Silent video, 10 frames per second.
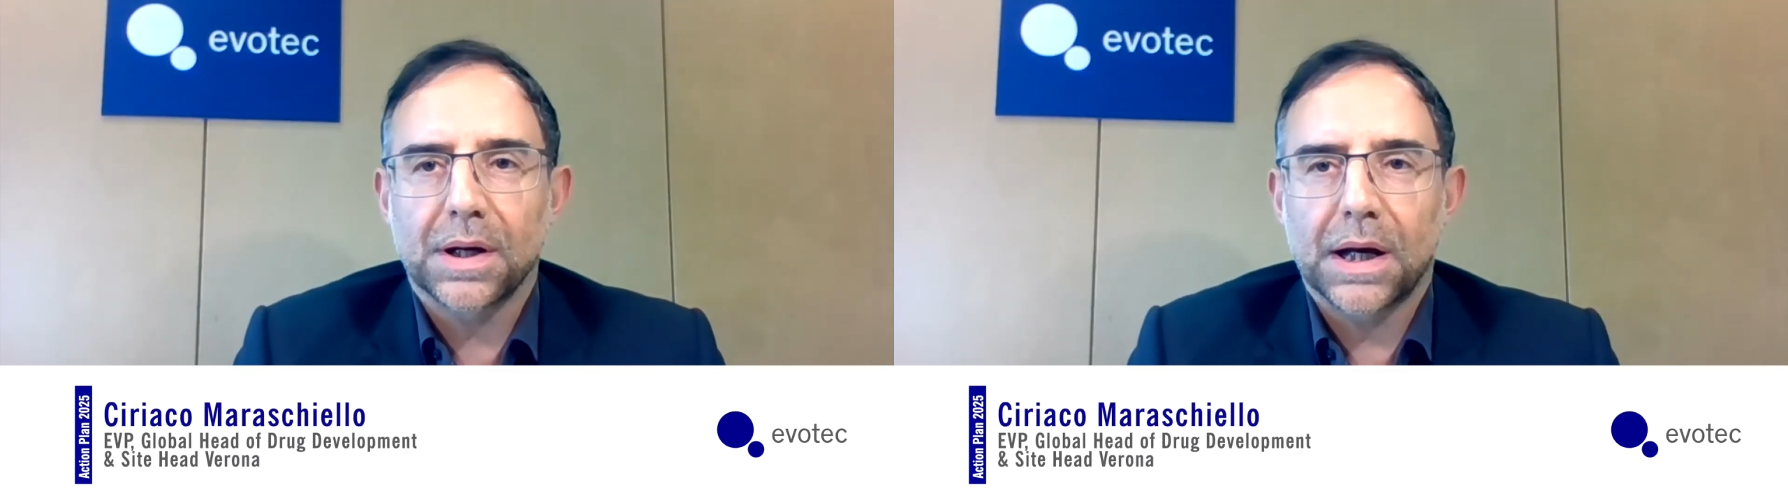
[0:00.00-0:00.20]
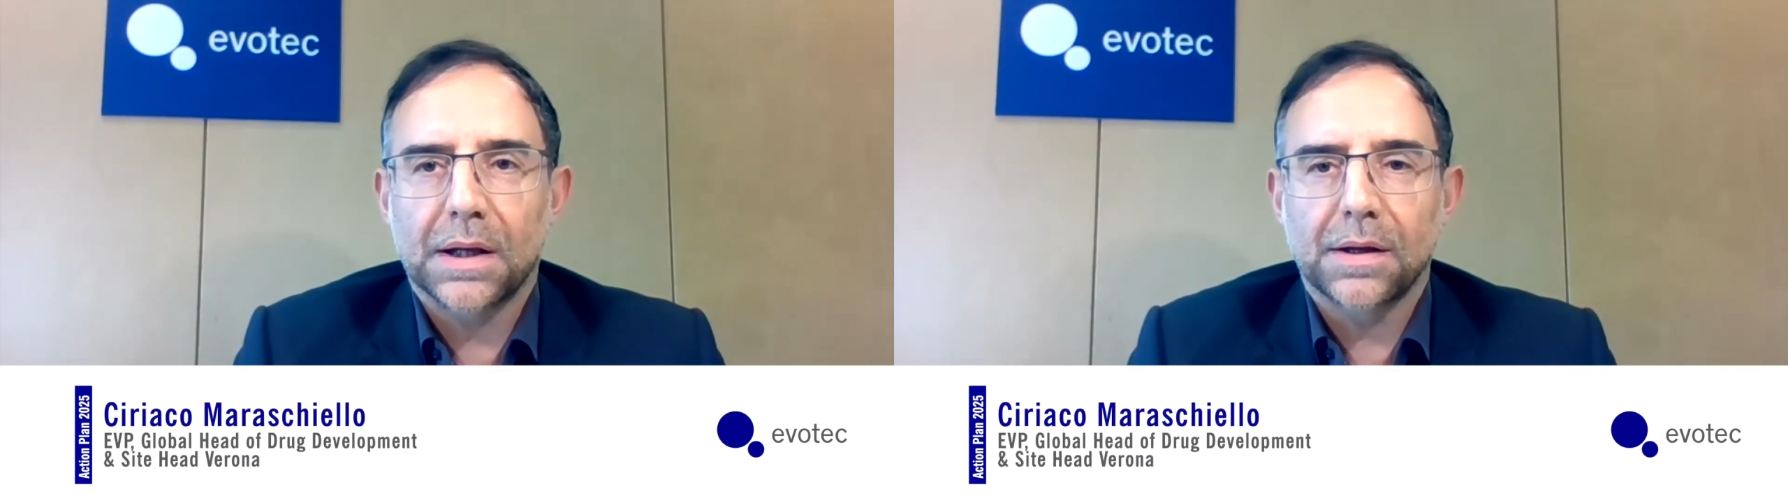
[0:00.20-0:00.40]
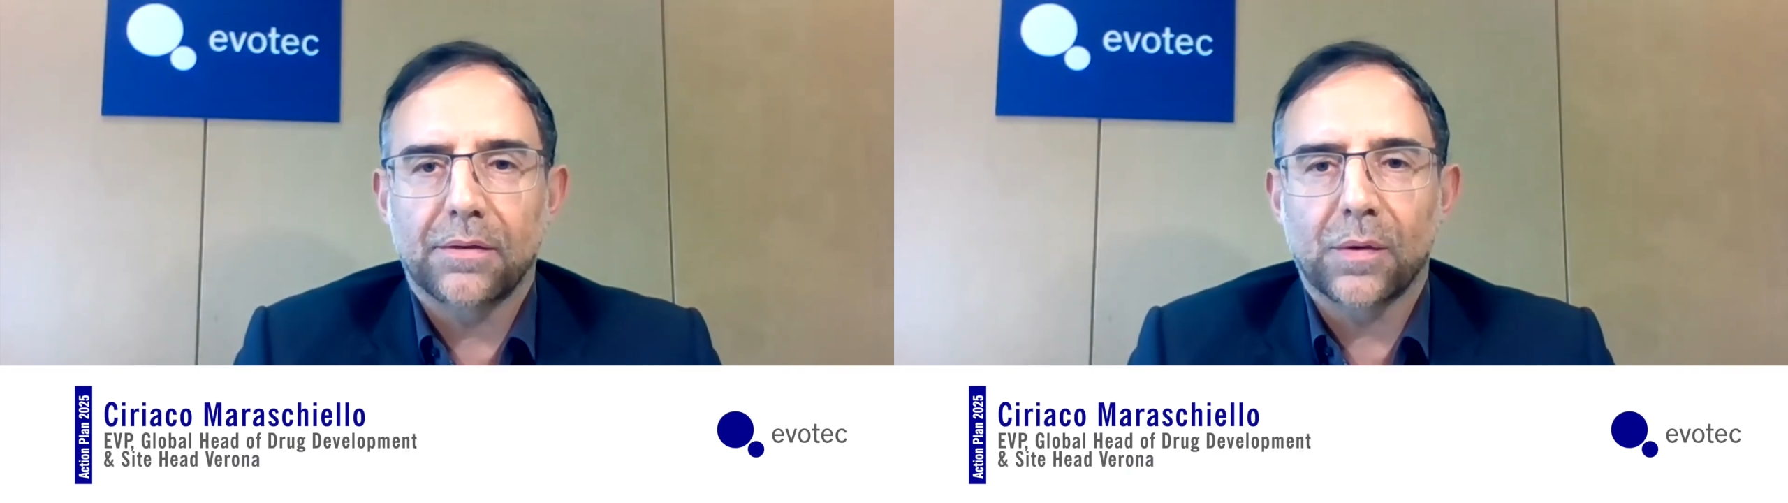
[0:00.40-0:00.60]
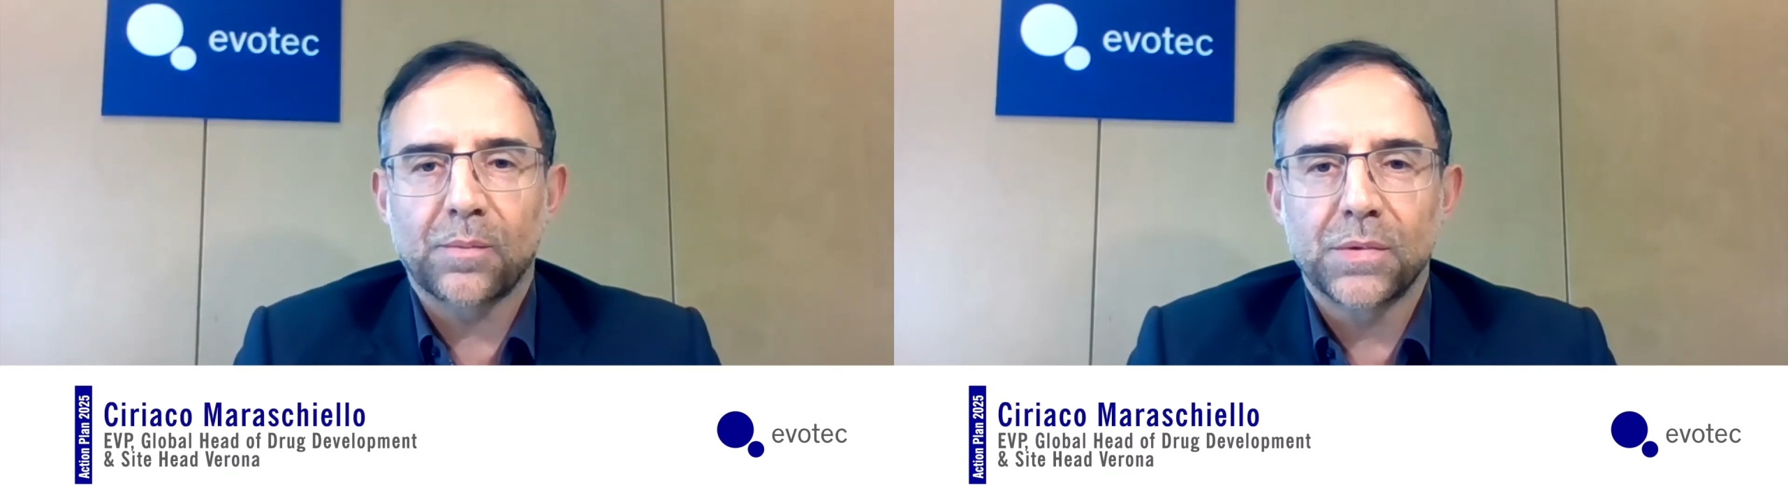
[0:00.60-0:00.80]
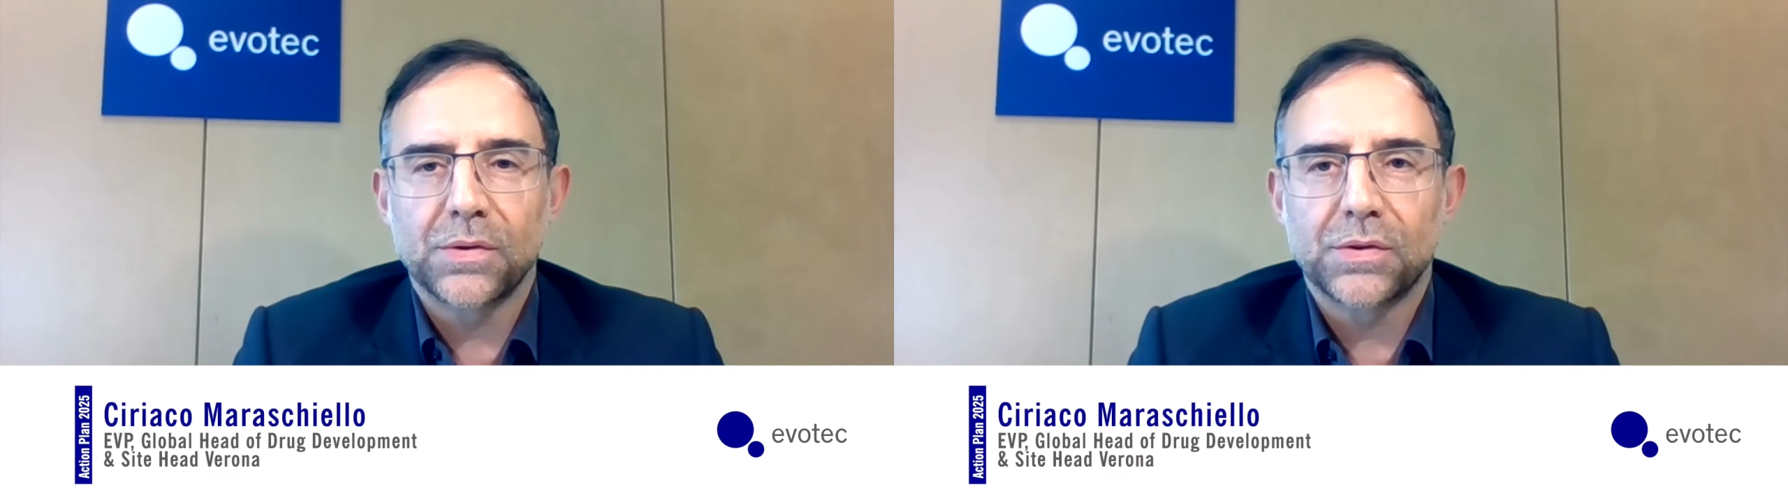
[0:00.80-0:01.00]
and
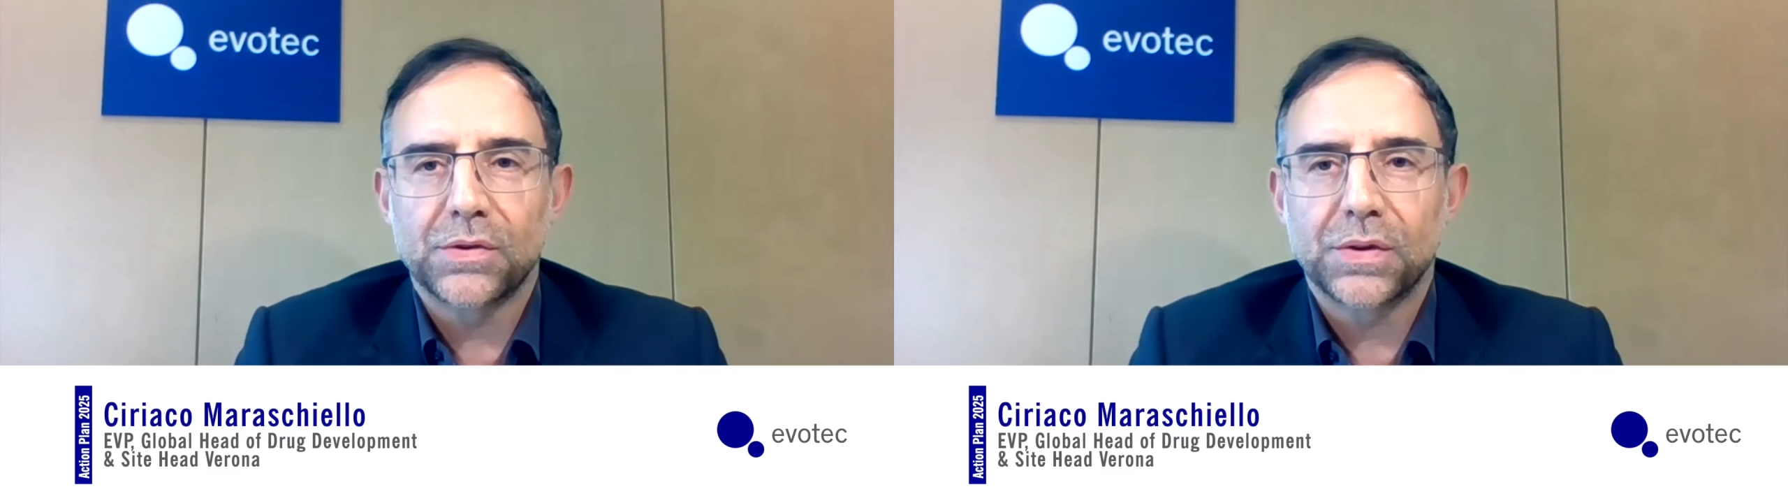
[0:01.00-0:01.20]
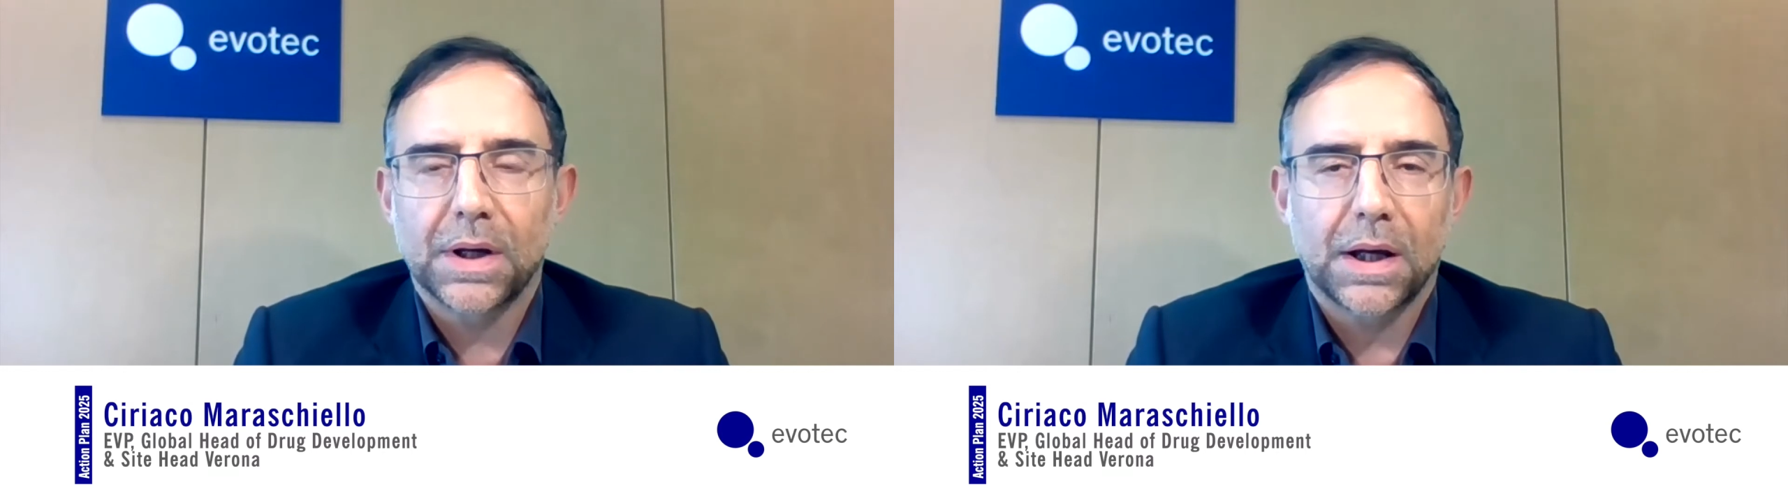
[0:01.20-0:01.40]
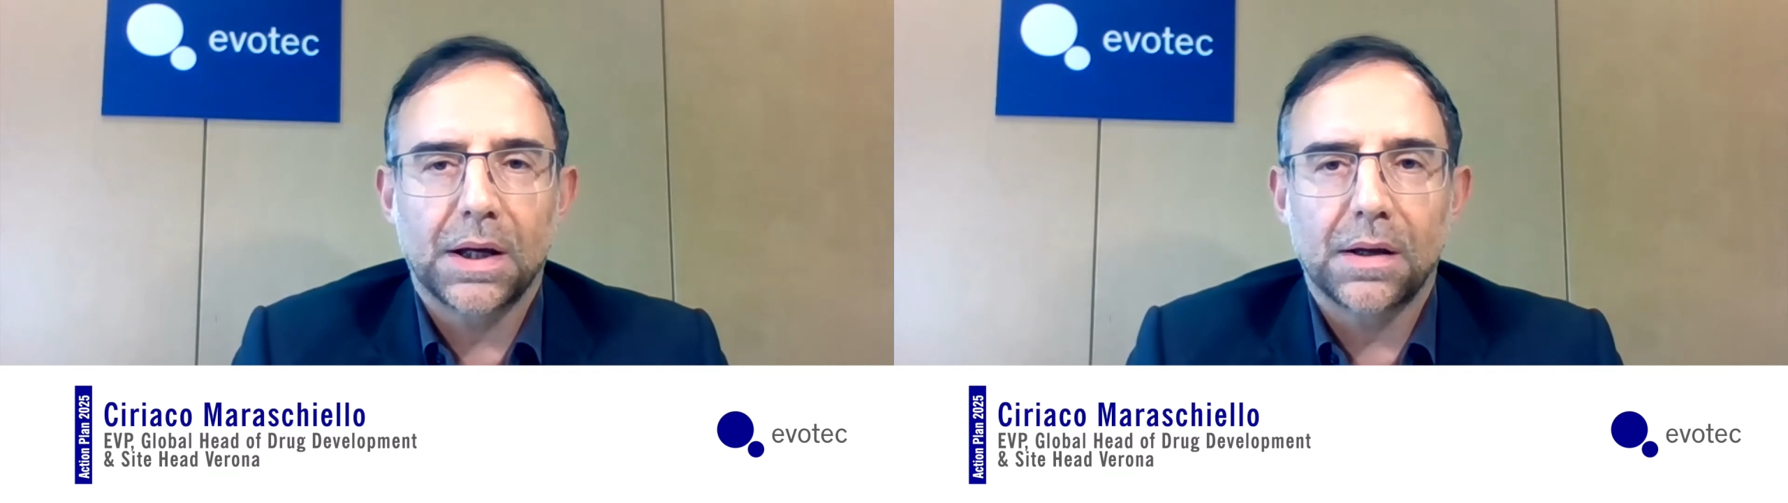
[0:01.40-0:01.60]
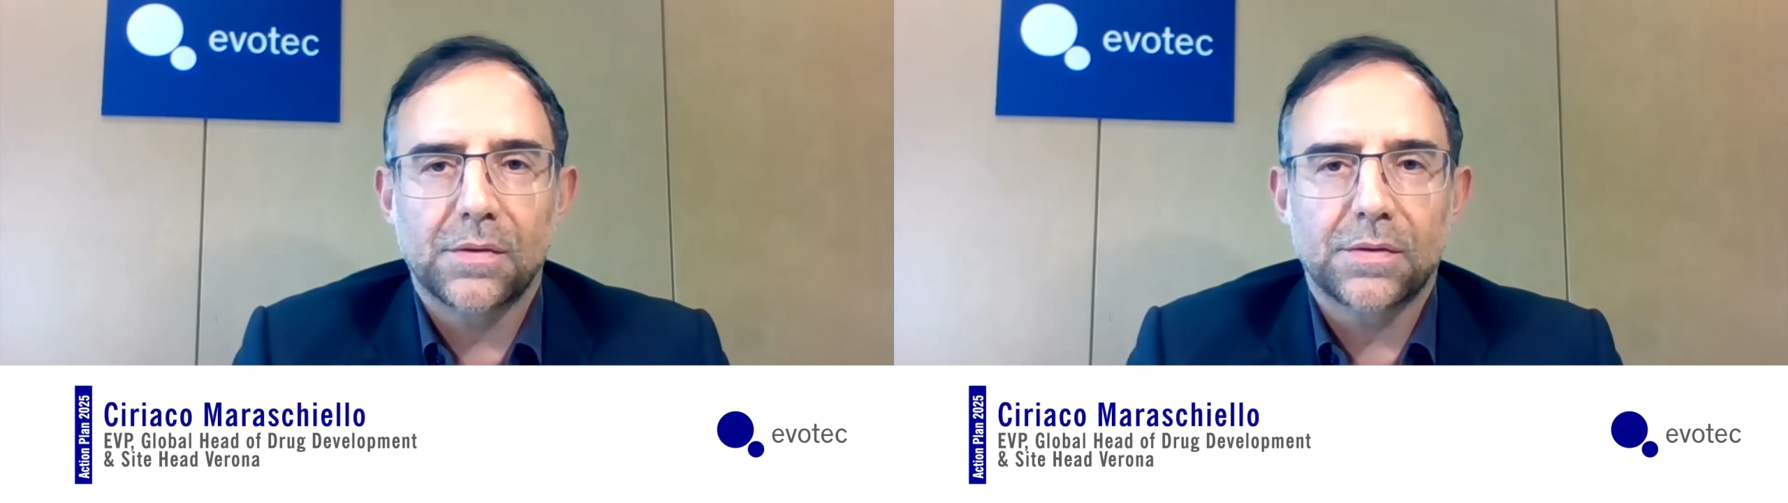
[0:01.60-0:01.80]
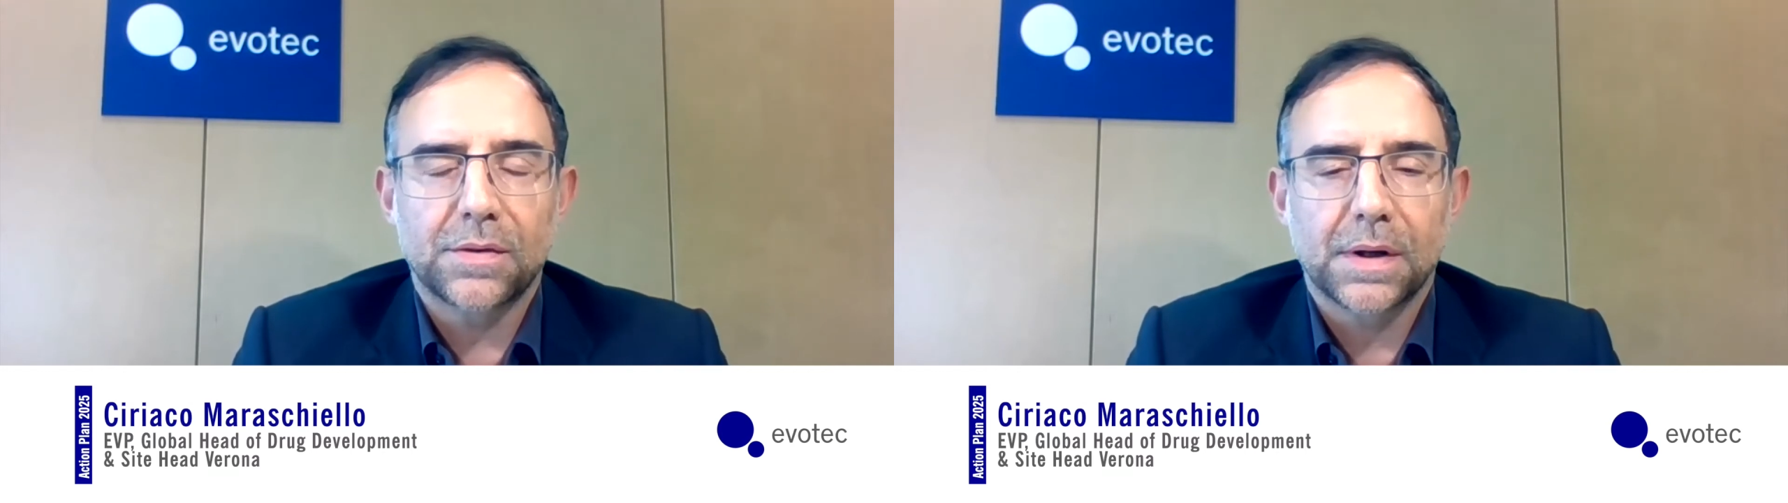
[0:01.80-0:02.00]
development
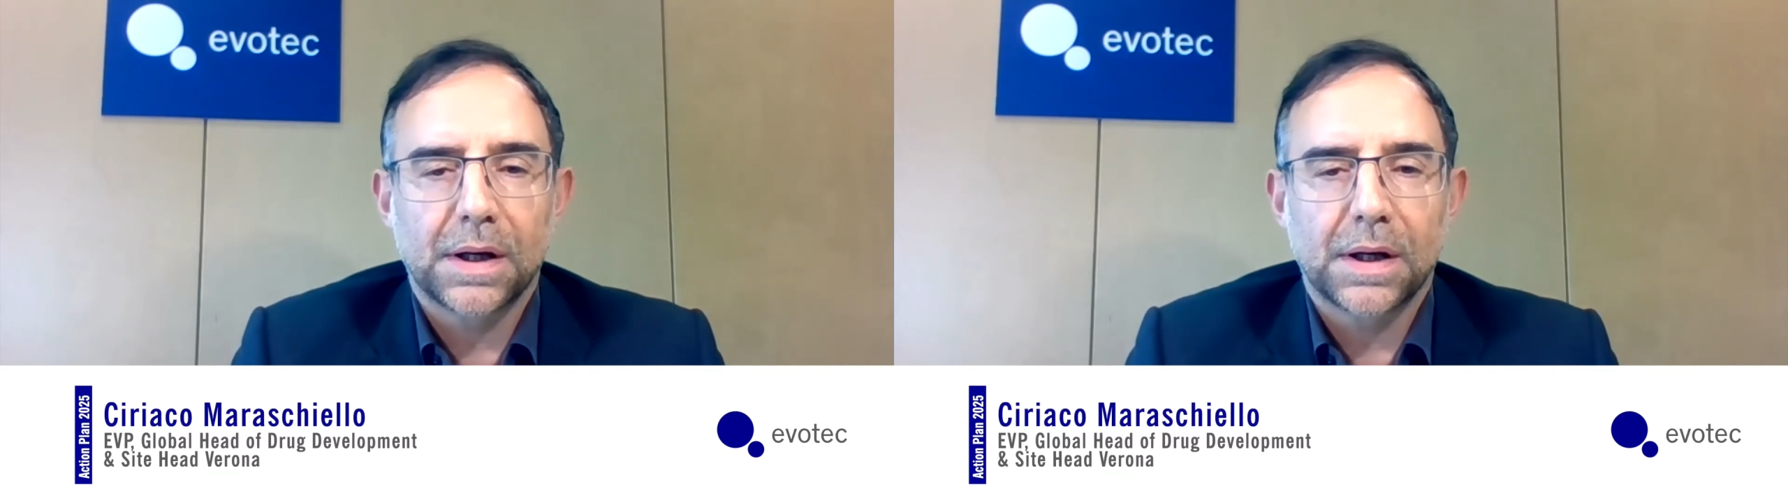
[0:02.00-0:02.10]
is